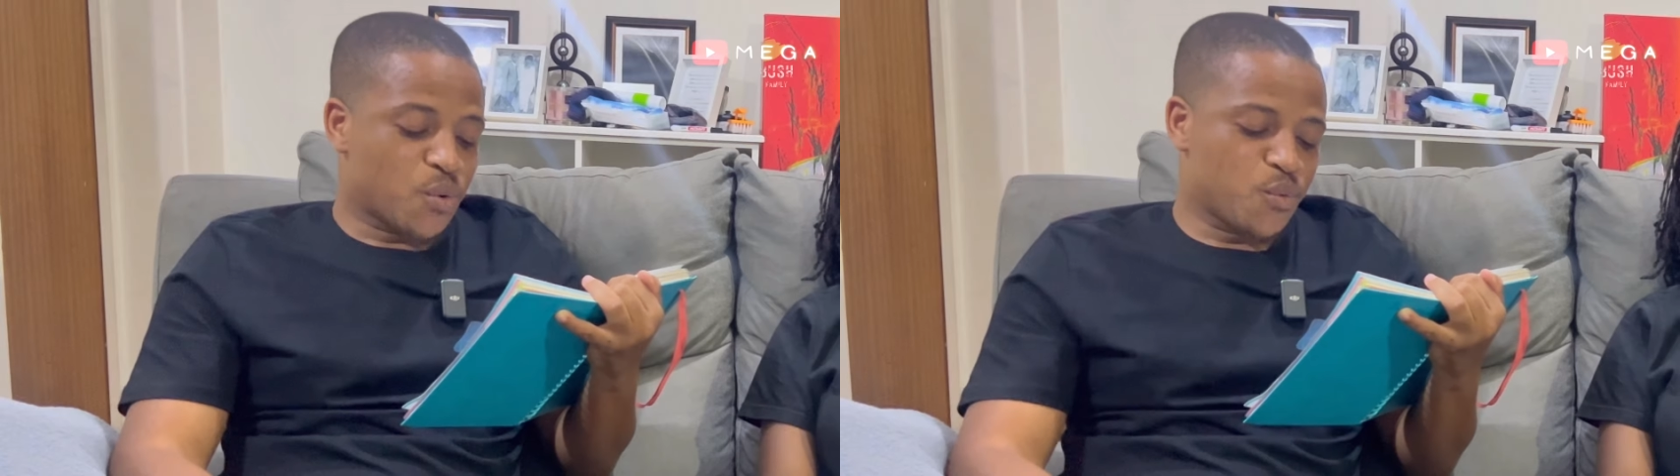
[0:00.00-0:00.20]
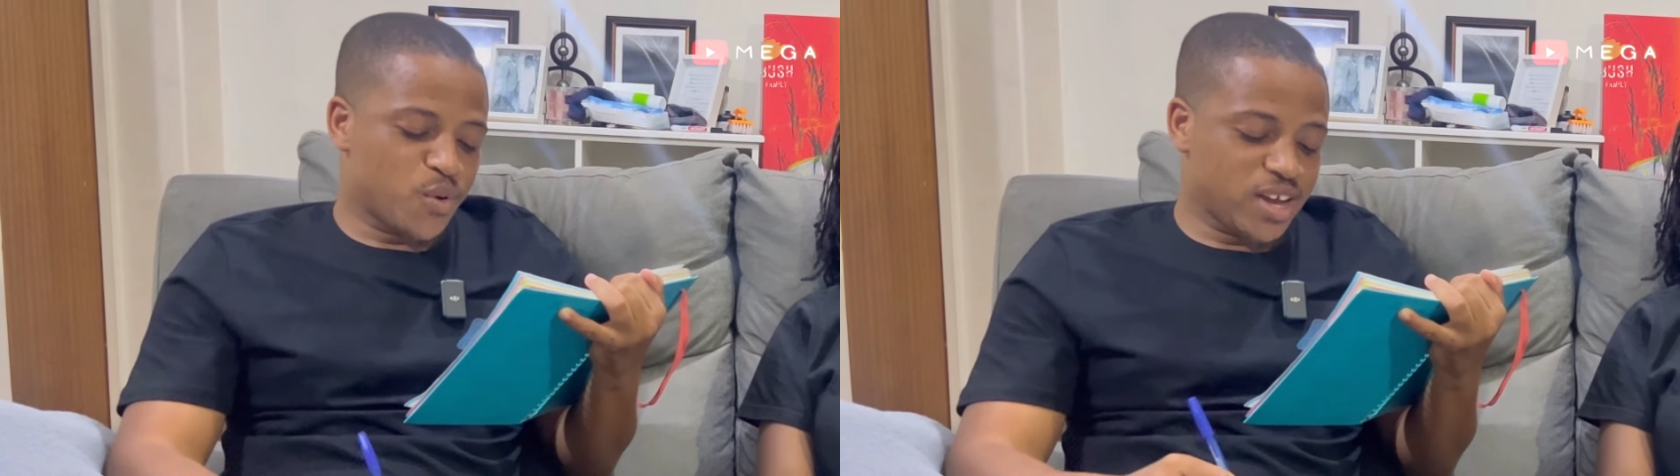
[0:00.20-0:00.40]

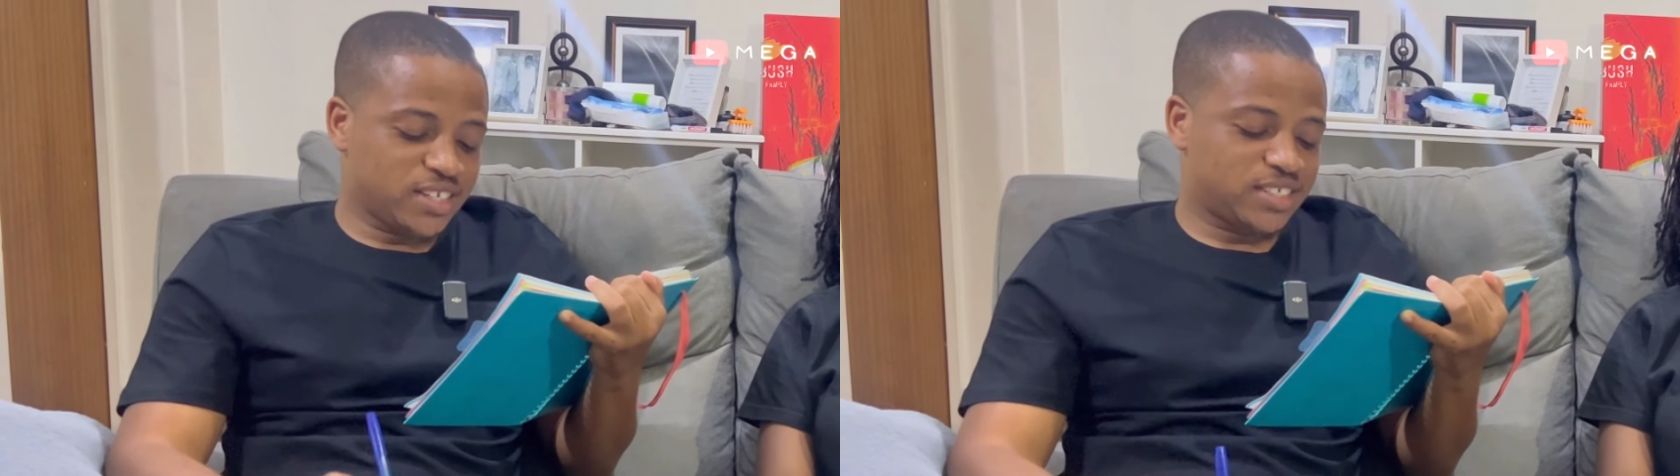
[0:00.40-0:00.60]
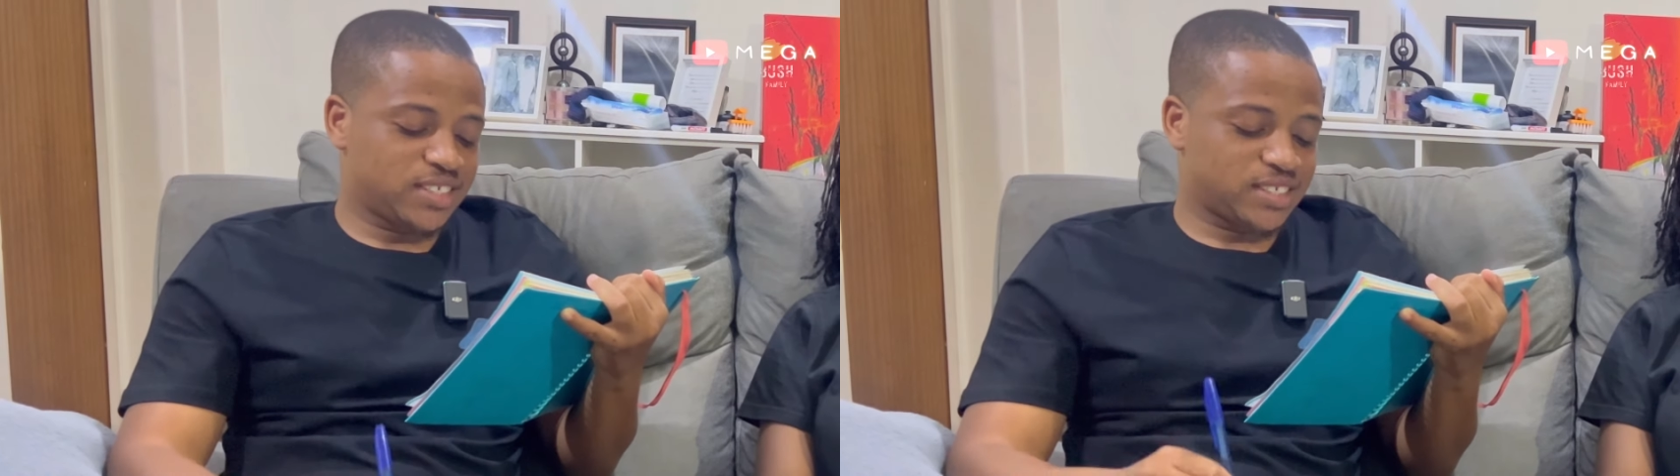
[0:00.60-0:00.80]

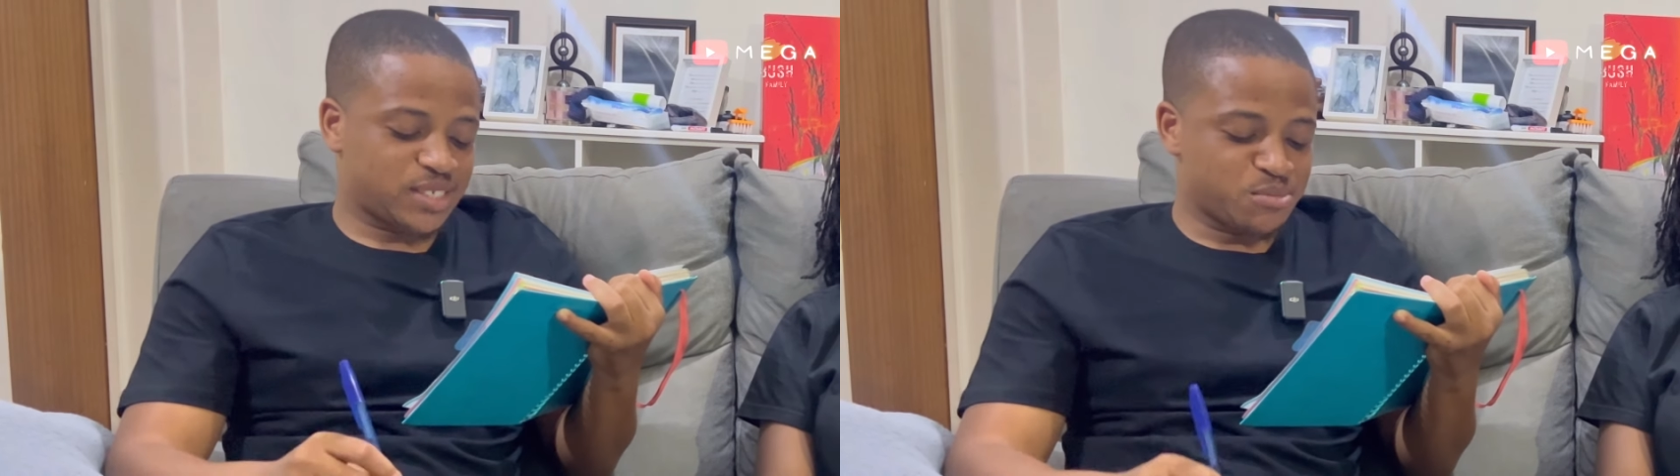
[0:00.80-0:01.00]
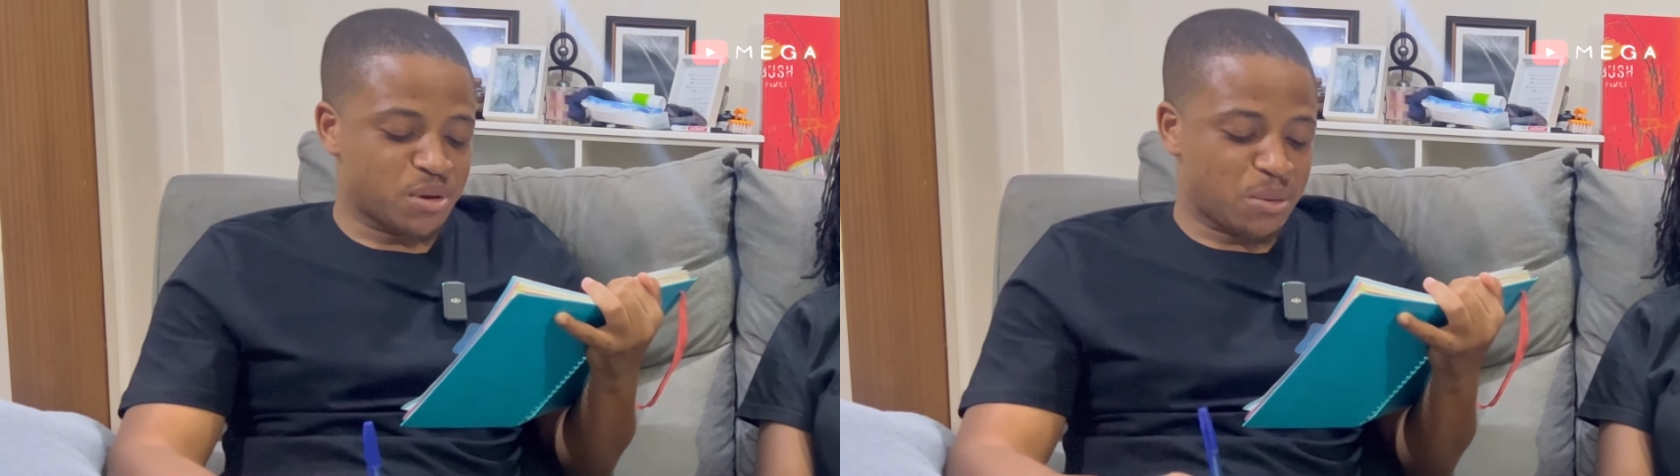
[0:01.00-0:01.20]
Which
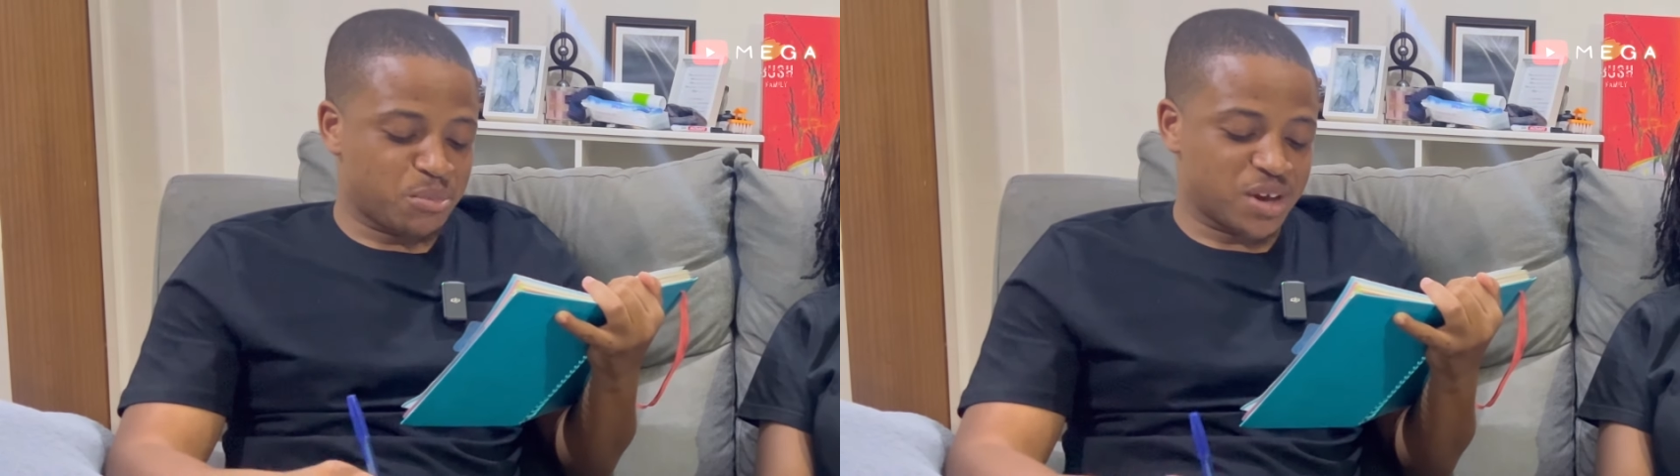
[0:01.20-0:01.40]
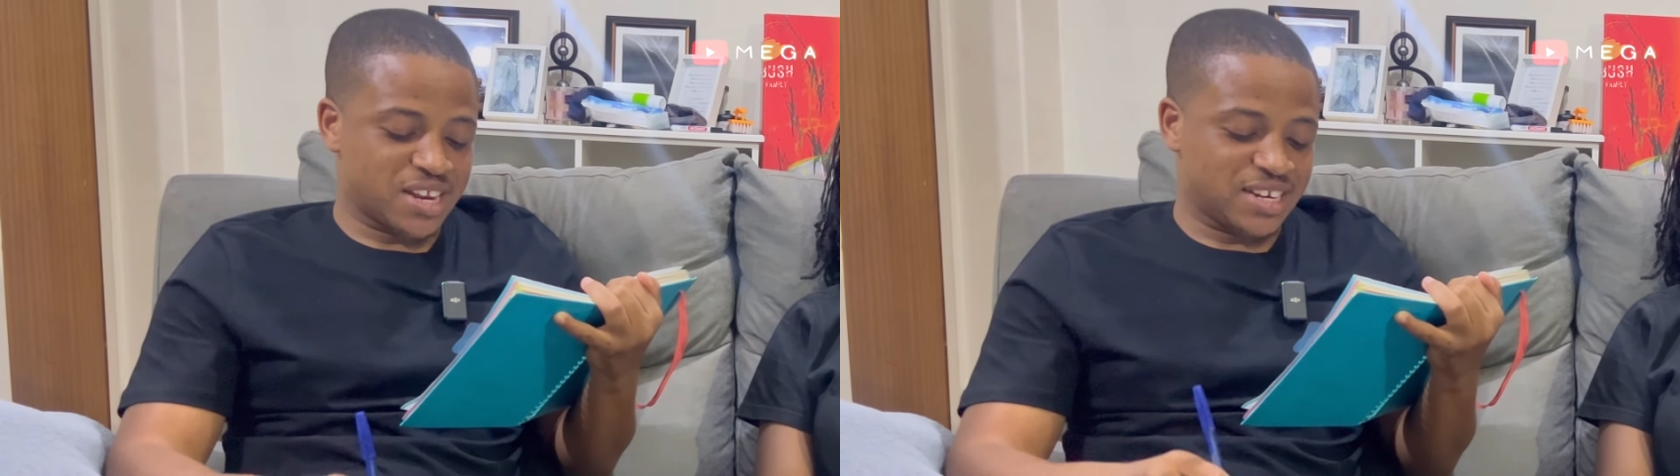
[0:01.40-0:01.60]

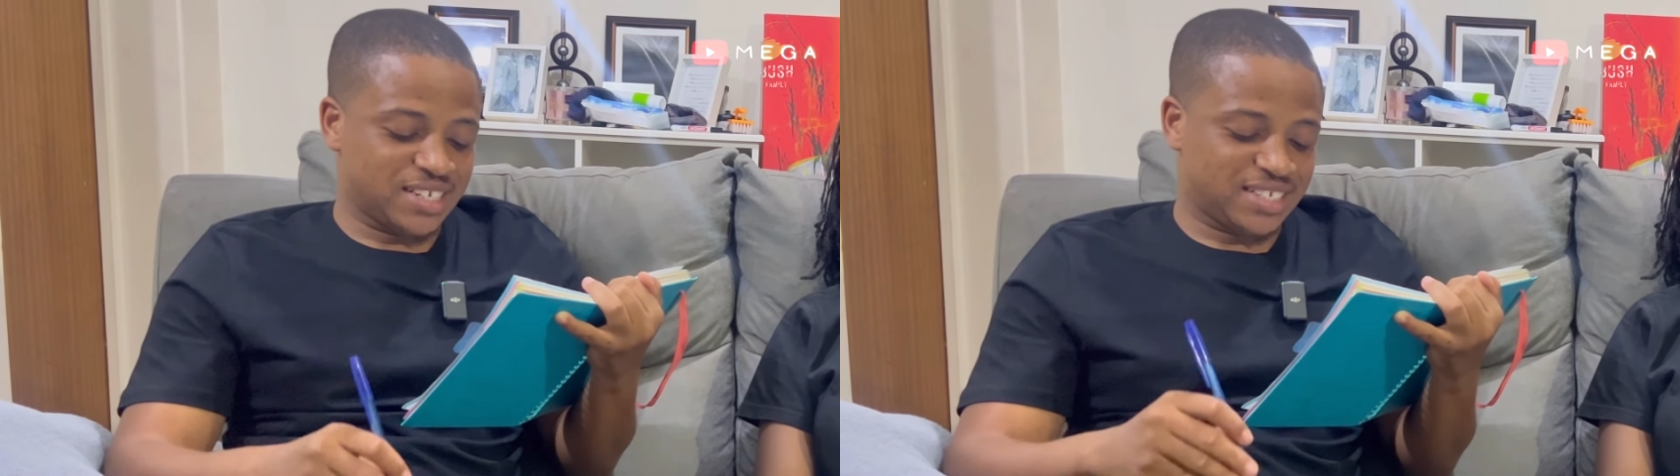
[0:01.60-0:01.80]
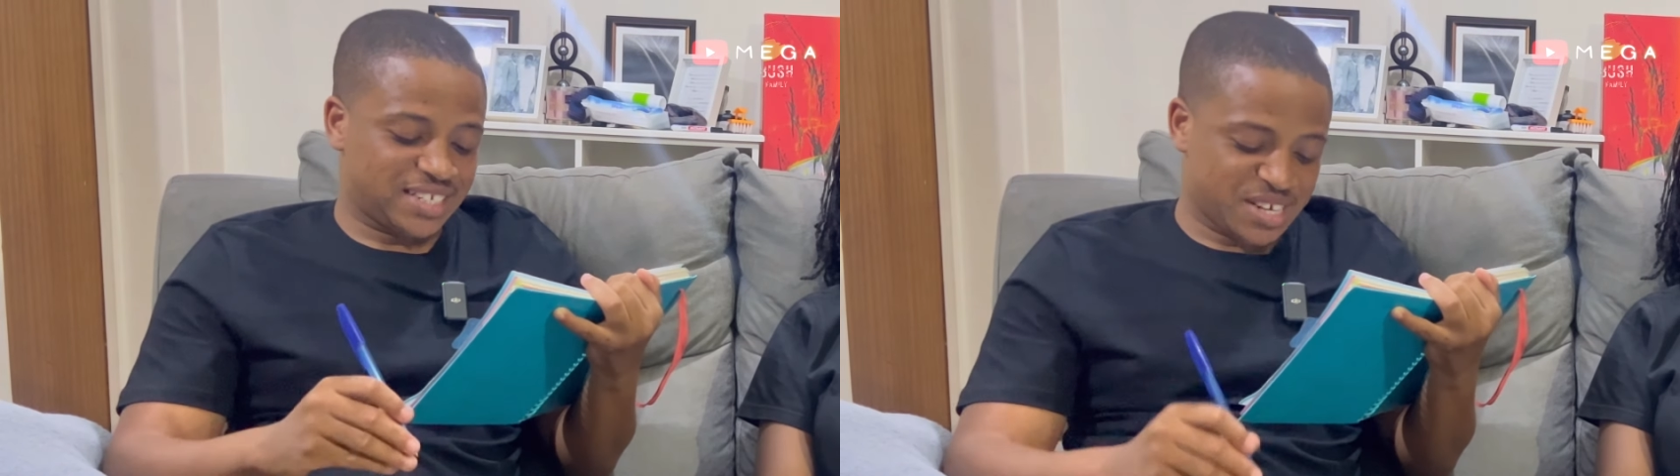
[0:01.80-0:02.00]
Zimbabwean
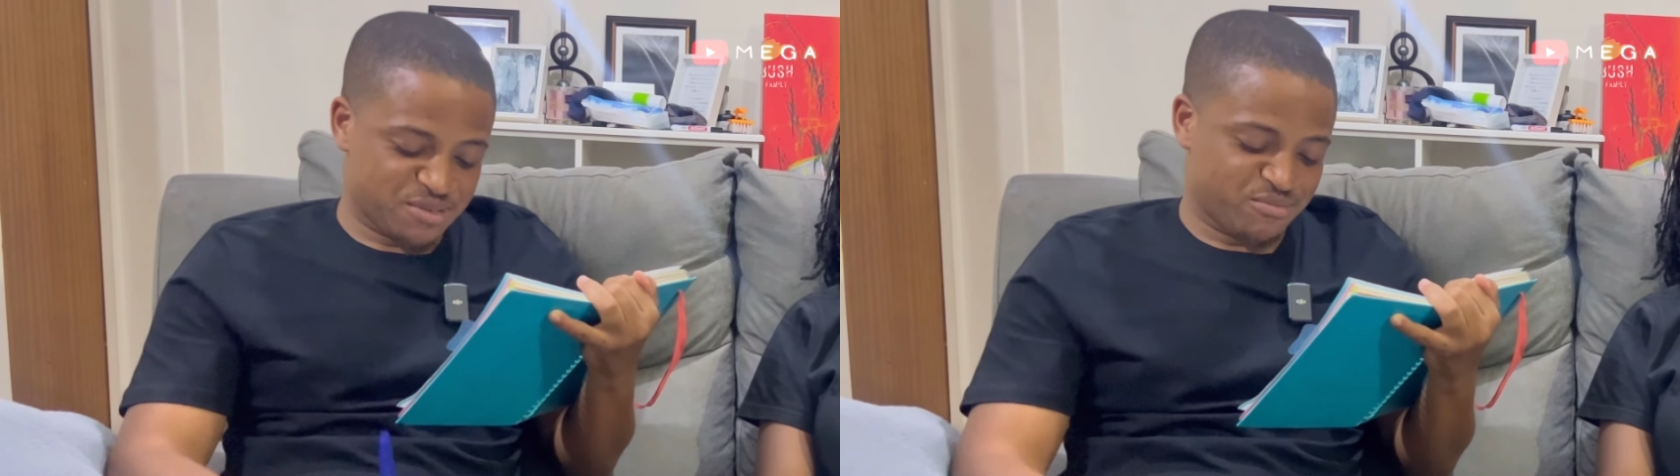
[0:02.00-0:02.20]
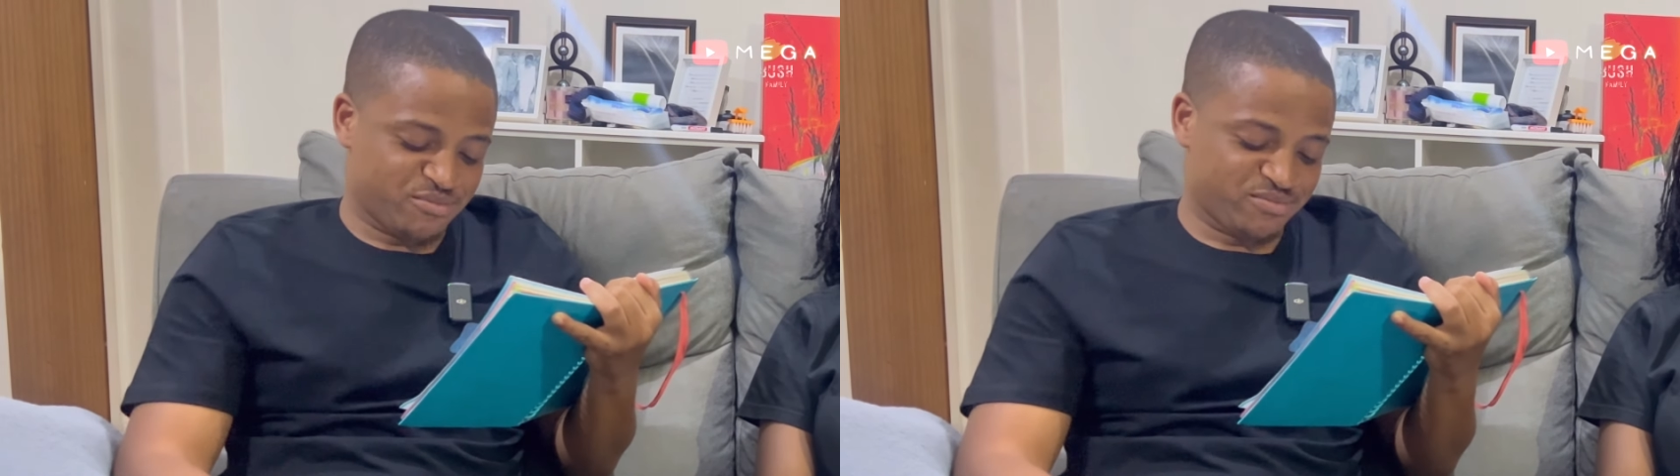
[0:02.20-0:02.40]
team